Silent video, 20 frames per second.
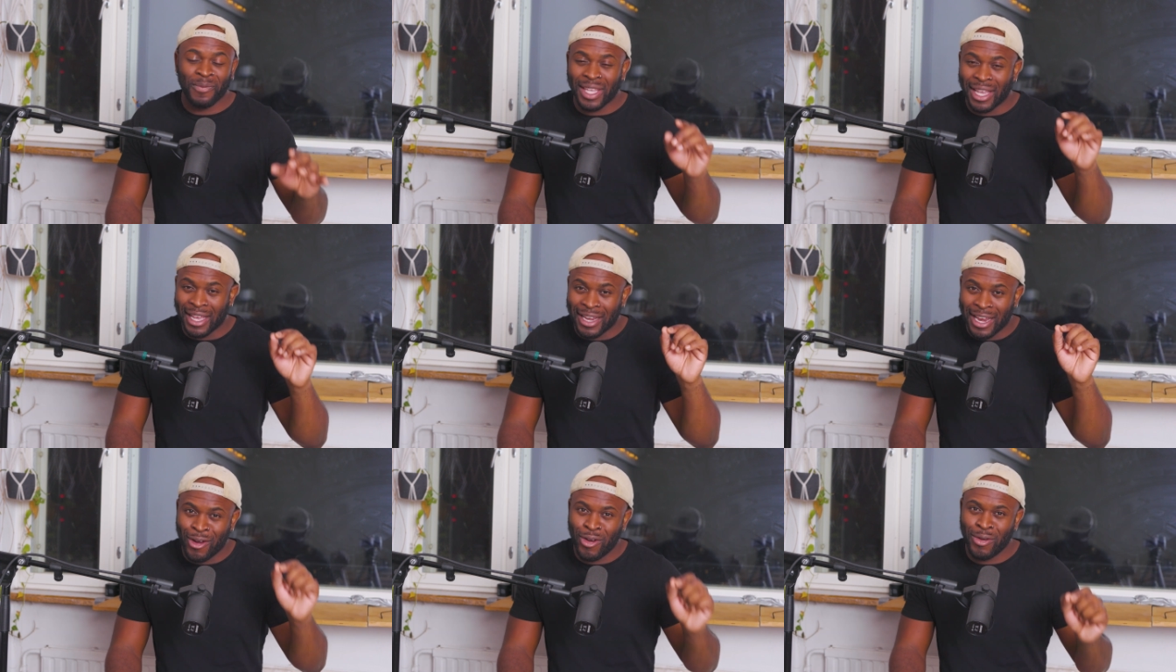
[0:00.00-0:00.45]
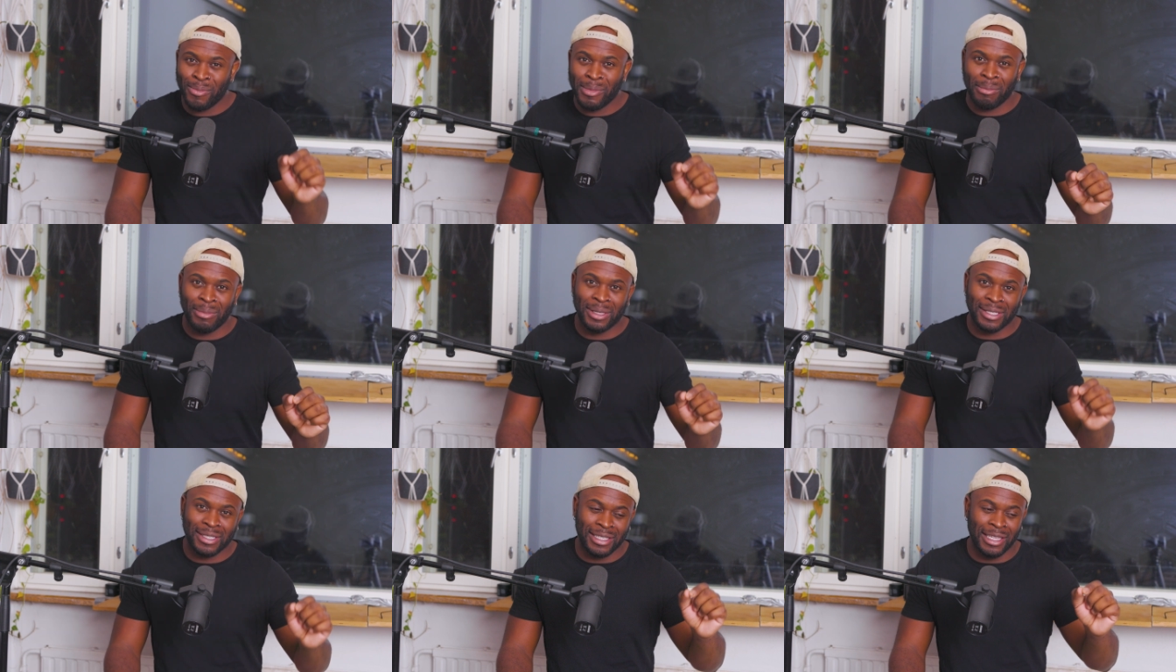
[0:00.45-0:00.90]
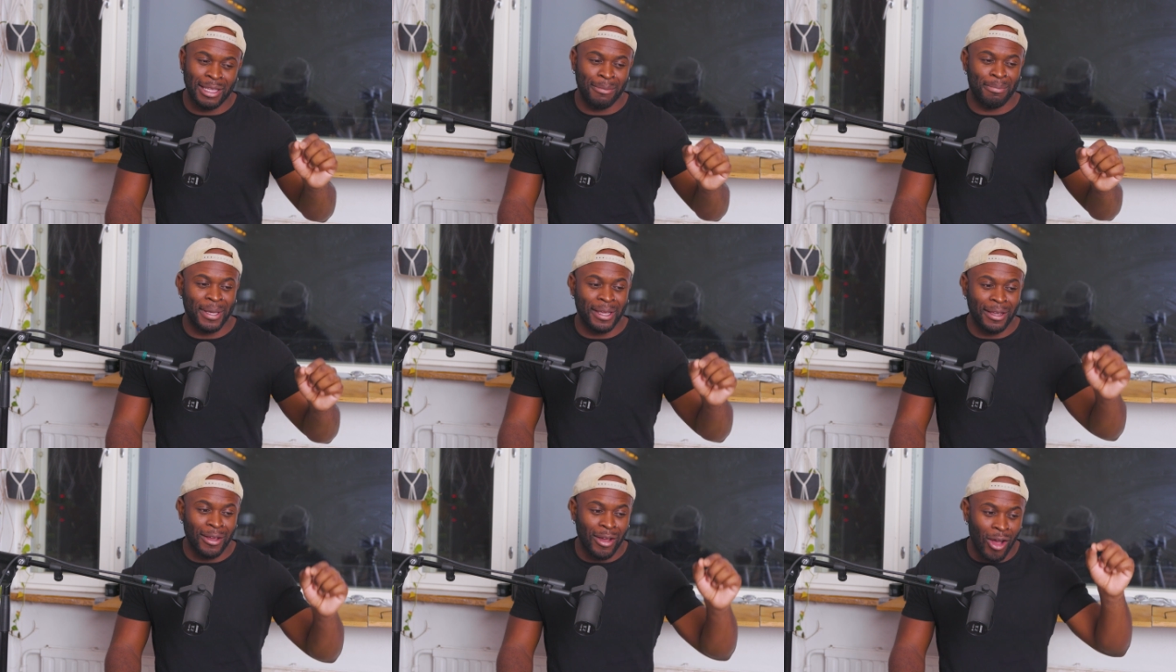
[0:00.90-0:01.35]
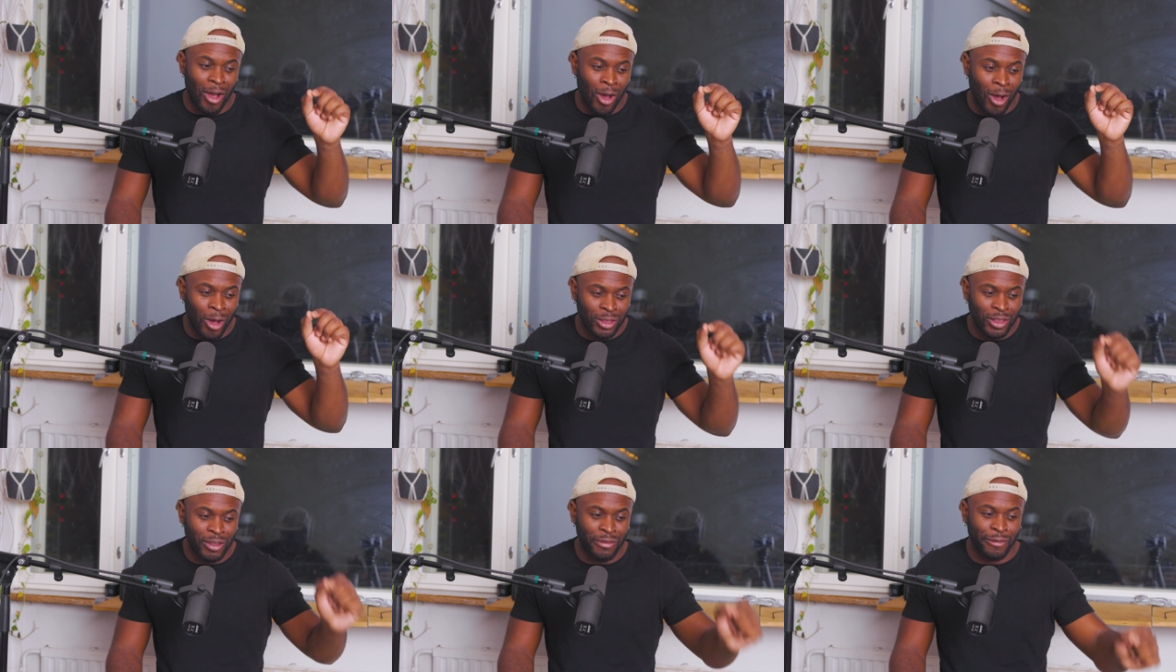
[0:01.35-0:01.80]
And I remember sleeping
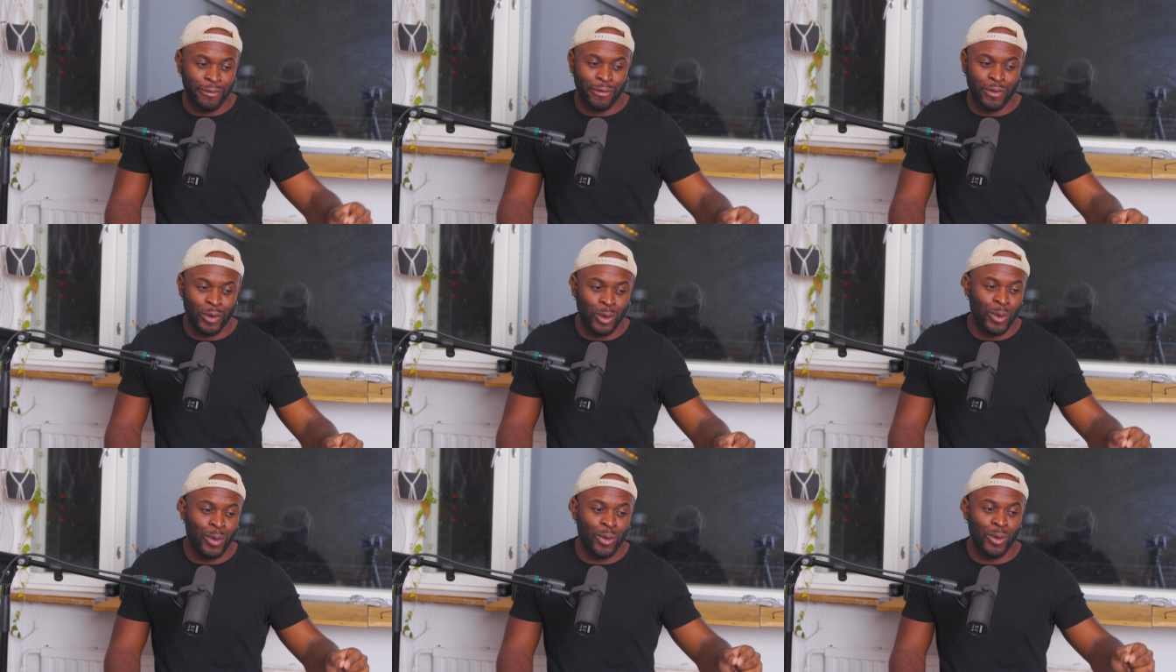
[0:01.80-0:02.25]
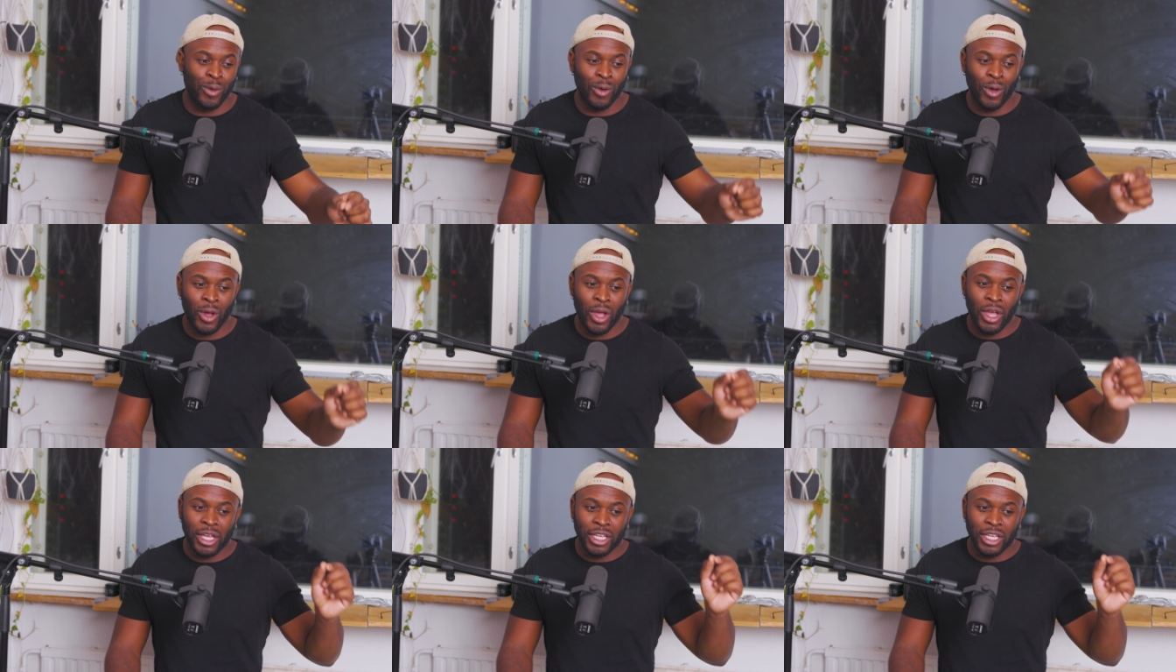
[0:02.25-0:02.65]
on the floor,